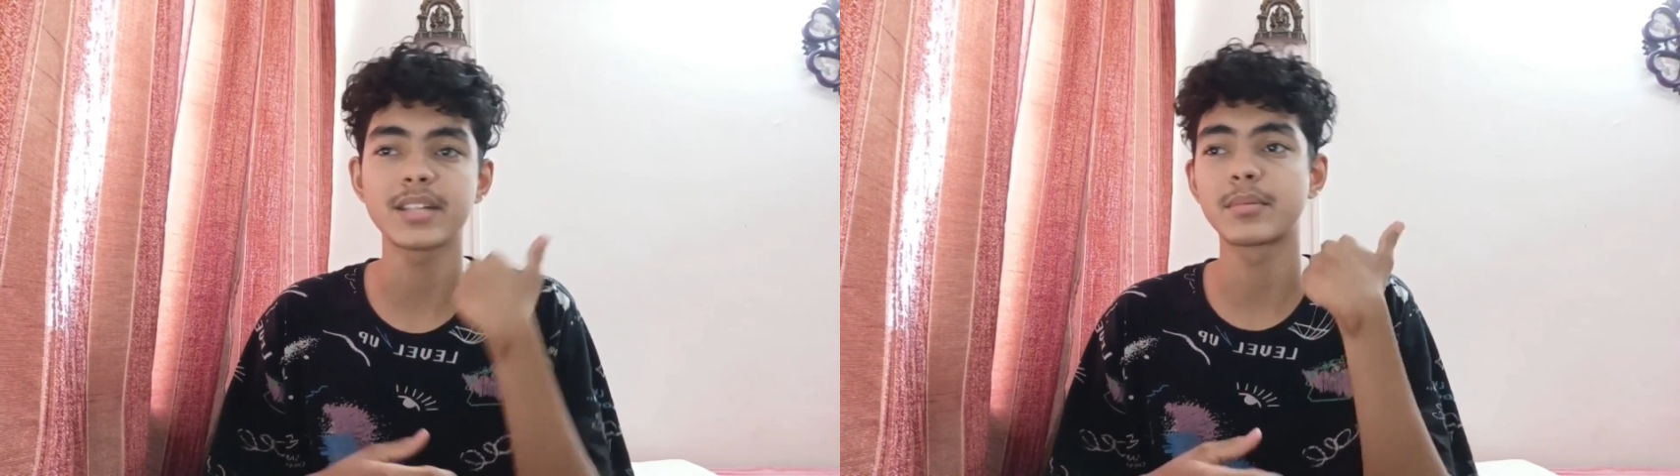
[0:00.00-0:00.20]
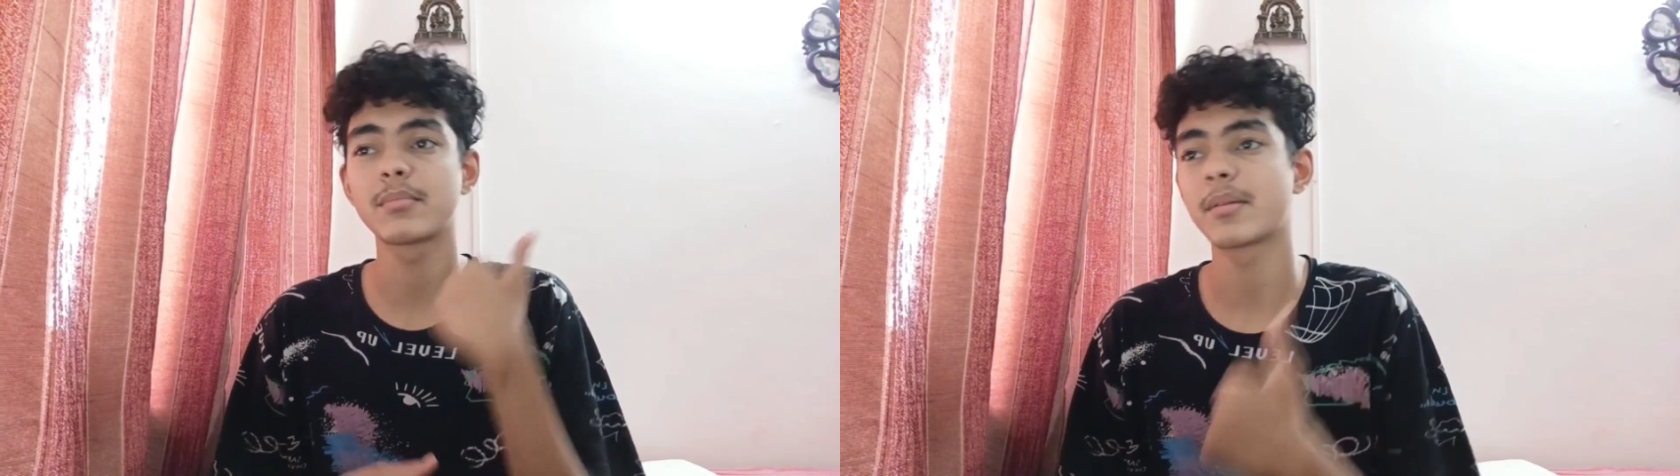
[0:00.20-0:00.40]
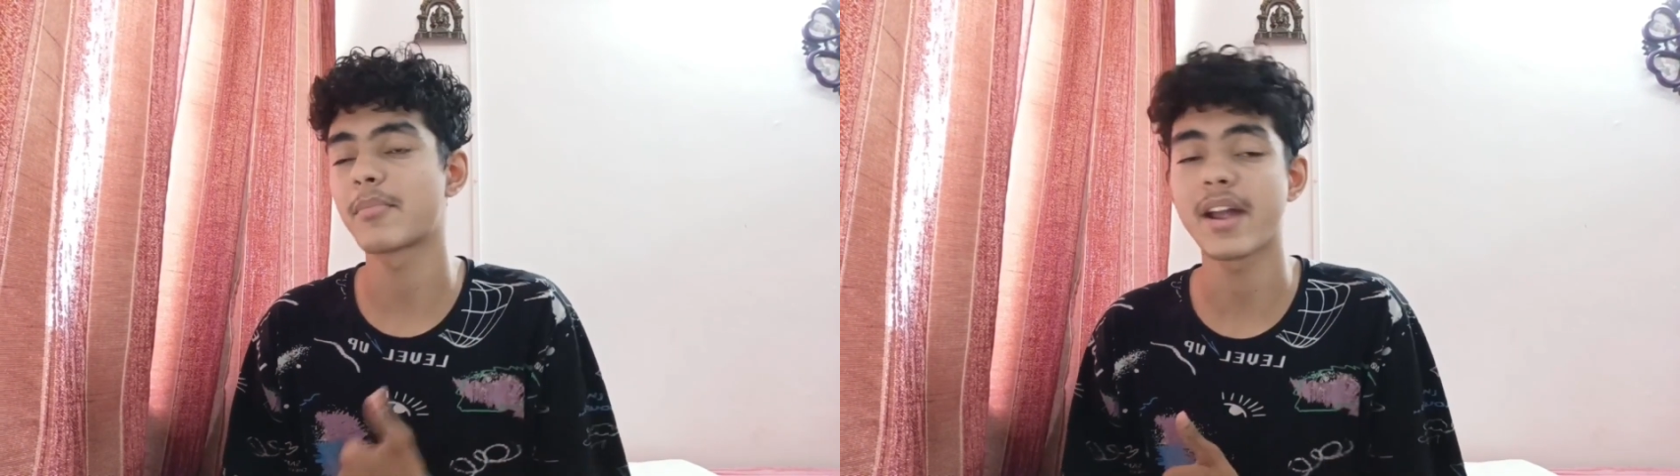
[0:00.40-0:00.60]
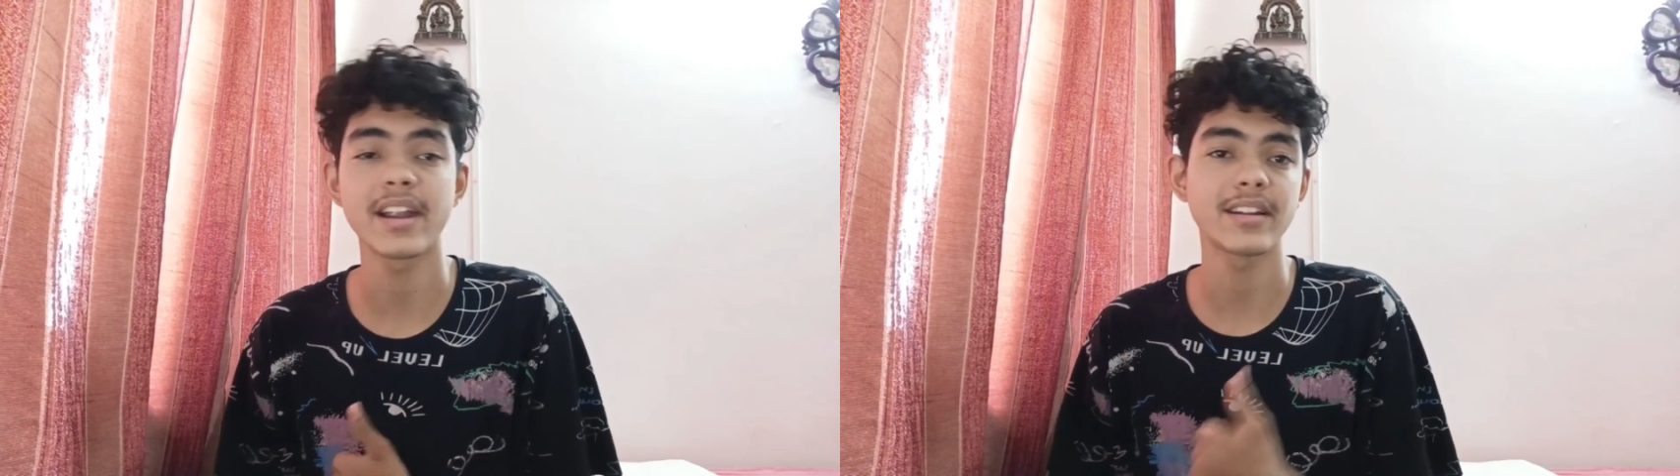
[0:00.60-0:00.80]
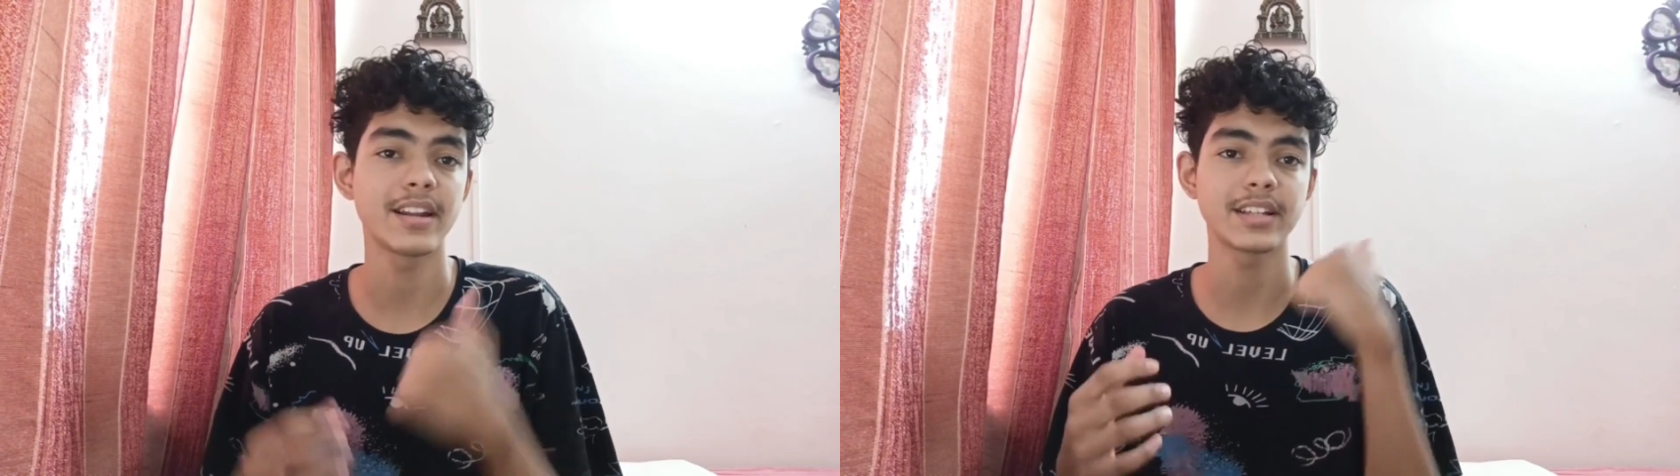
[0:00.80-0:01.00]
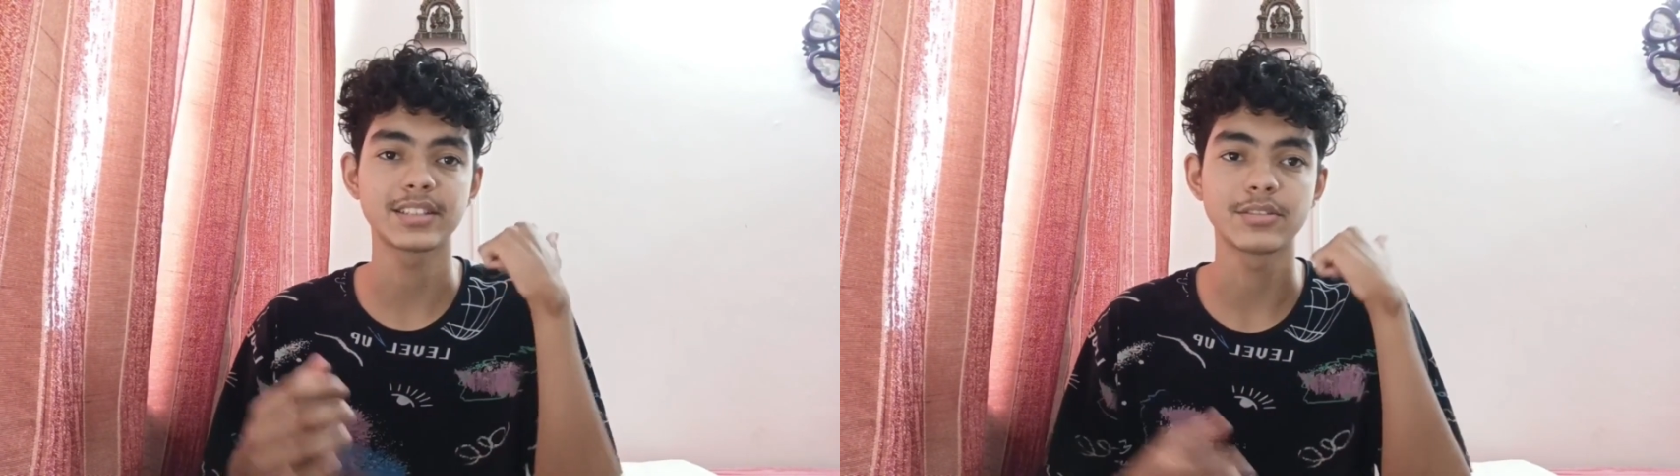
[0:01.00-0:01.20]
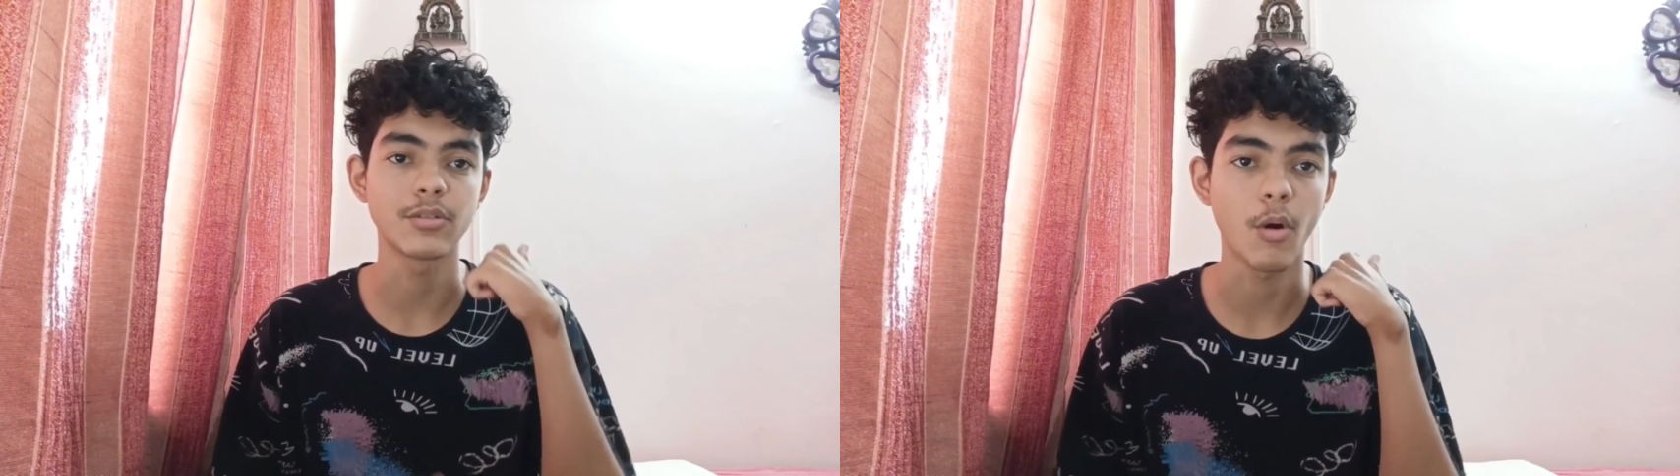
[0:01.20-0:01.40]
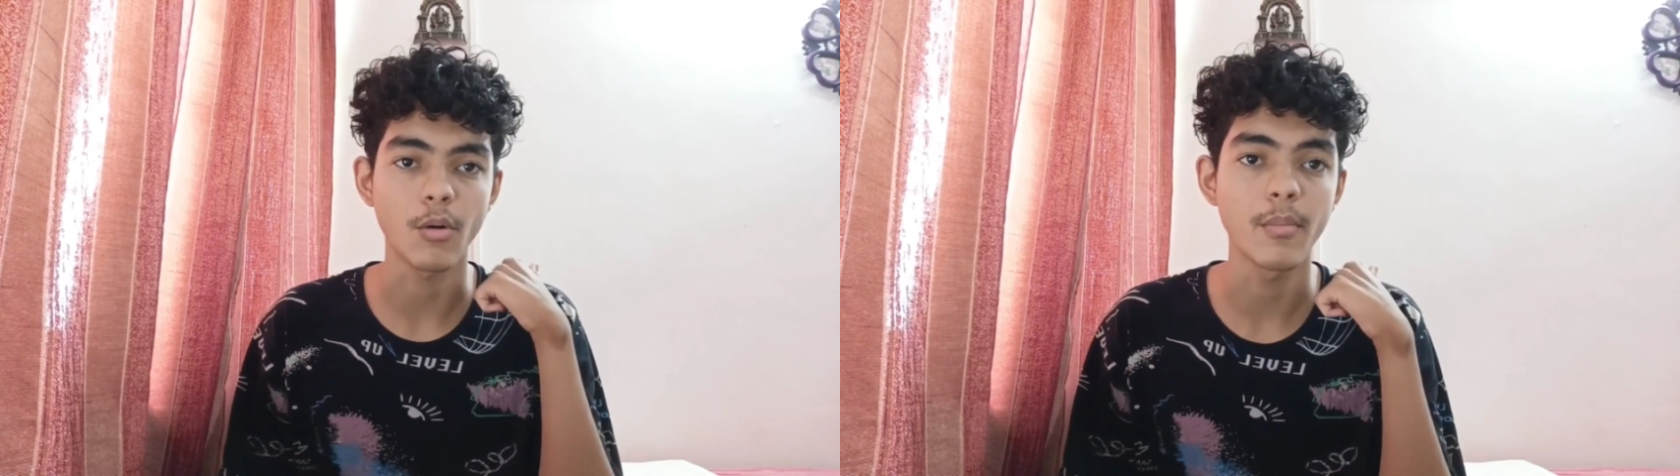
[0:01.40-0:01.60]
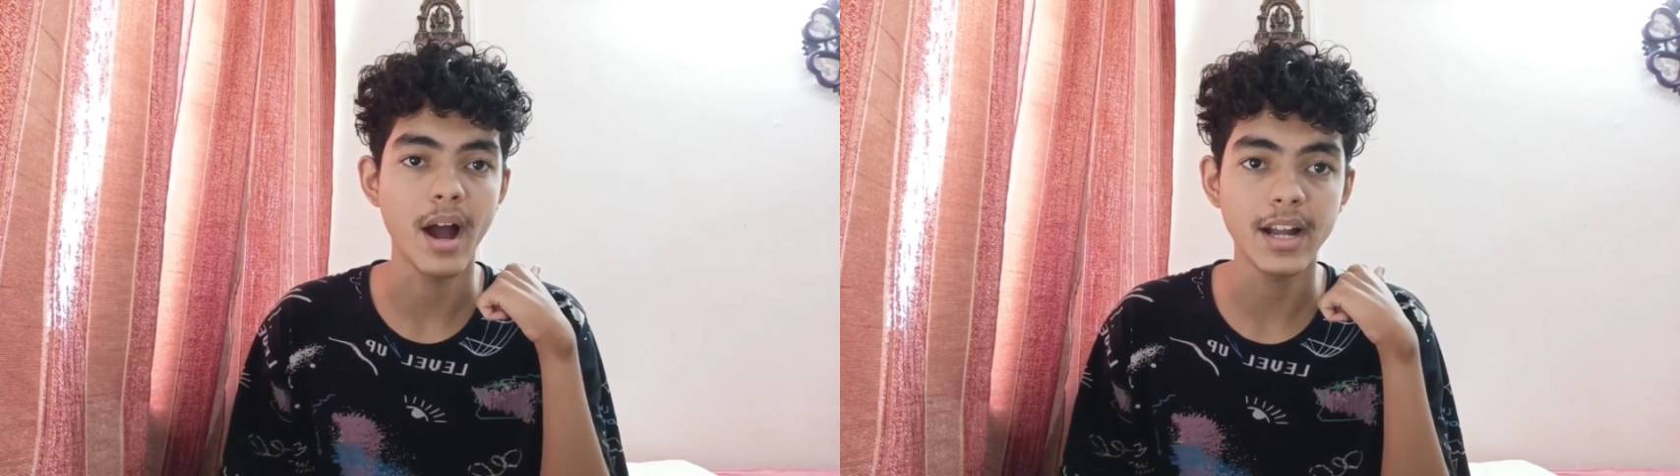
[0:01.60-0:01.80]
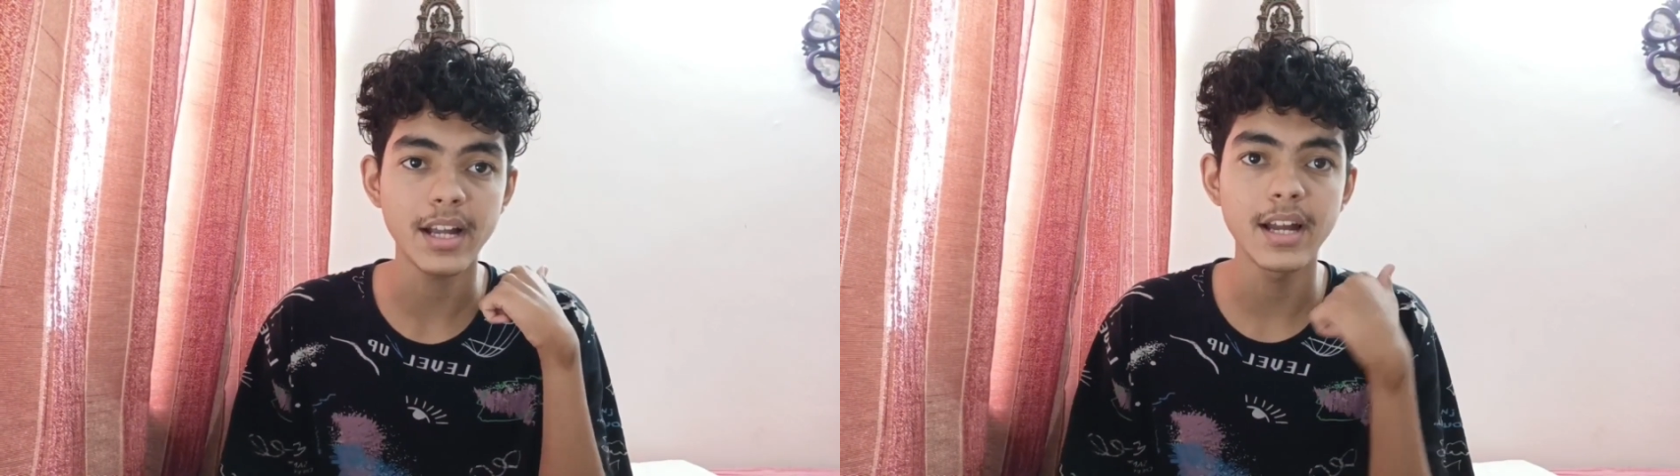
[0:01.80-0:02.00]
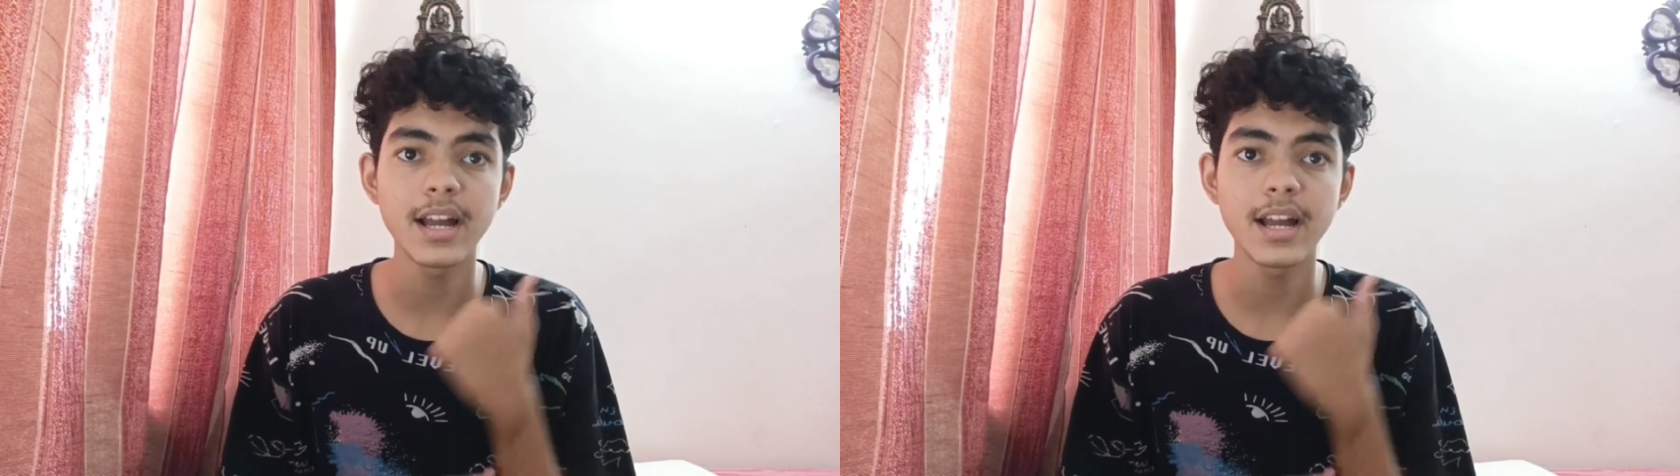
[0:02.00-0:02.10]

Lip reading: has been prepared like since long back,